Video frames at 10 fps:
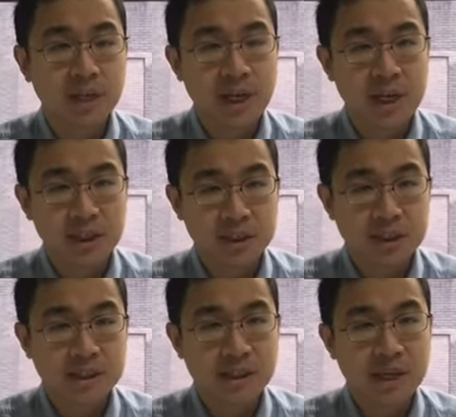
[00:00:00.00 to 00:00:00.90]

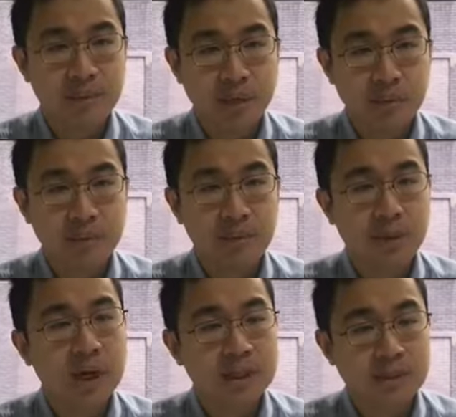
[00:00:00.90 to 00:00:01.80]
actions that may be
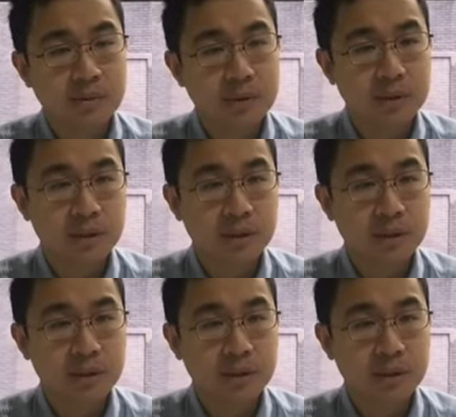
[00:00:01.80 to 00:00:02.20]
possible,